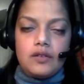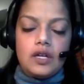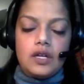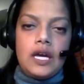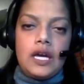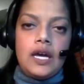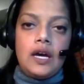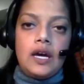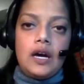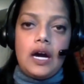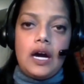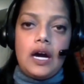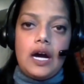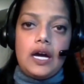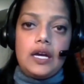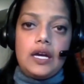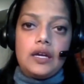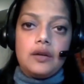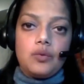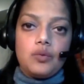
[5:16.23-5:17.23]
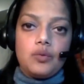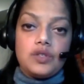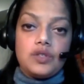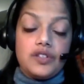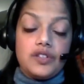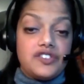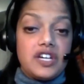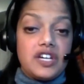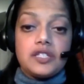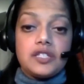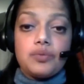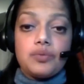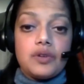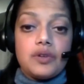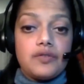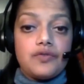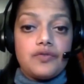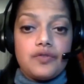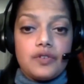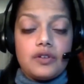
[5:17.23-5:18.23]
I was
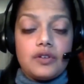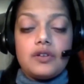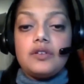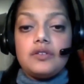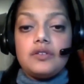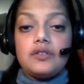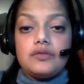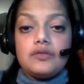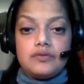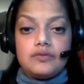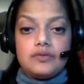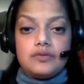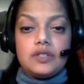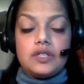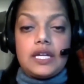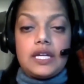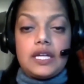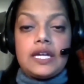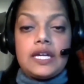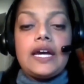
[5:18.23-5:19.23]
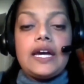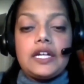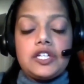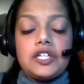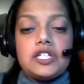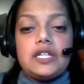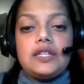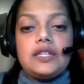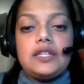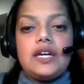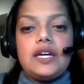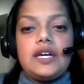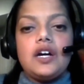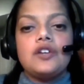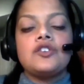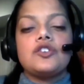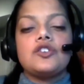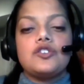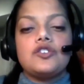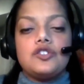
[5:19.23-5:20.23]
desperate for connection that
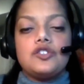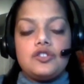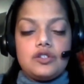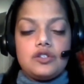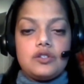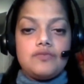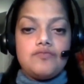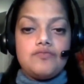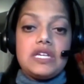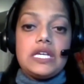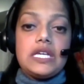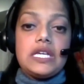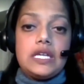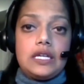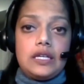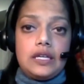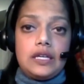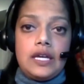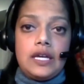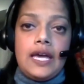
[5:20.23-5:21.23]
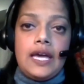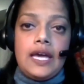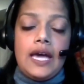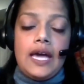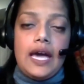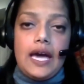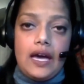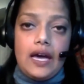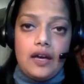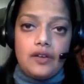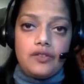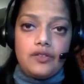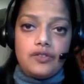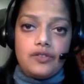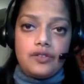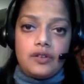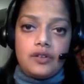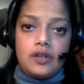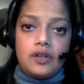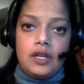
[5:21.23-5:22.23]
understood me
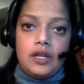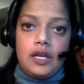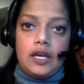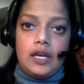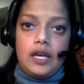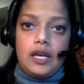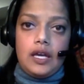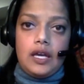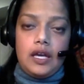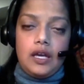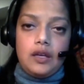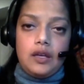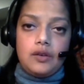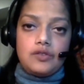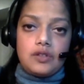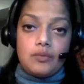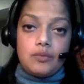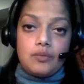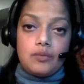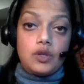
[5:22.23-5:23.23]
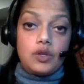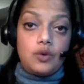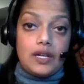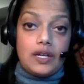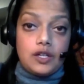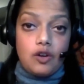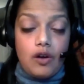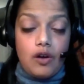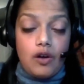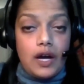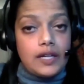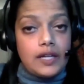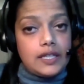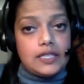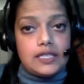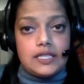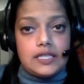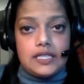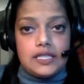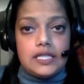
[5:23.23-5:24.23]
as someone who had chronic
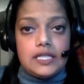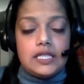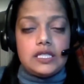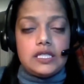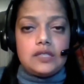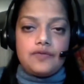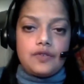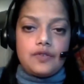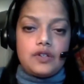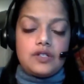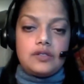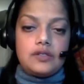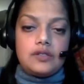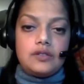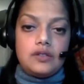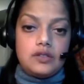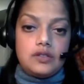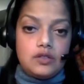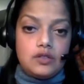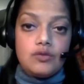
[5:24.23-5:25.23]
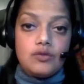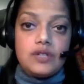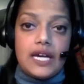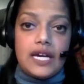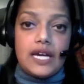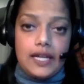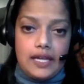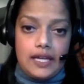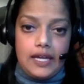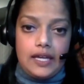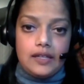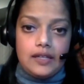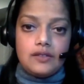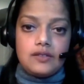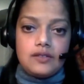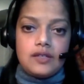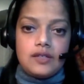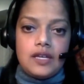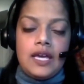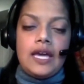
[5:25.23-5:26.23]
disease for 2
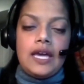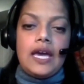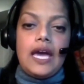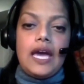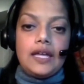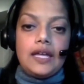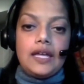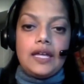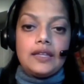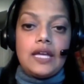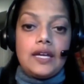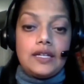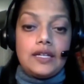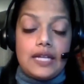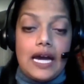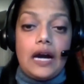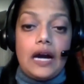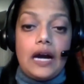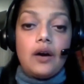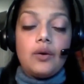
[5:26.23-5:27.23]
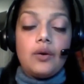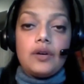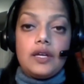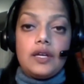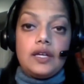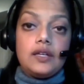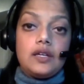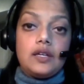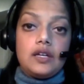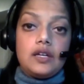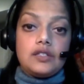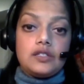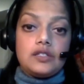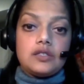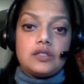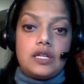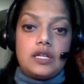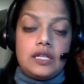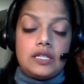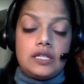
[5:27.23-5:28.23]
decades, and then now
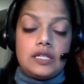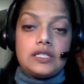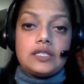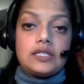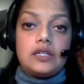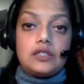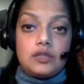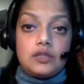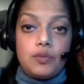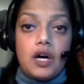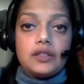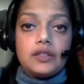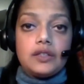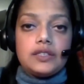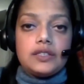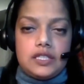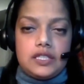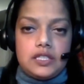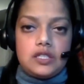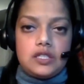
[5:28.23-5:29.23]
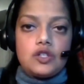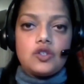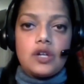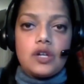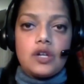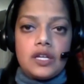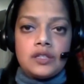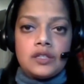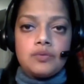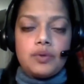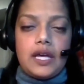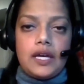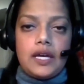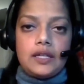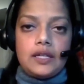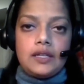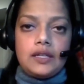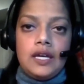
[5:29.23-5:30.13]
as a small intestine transplant.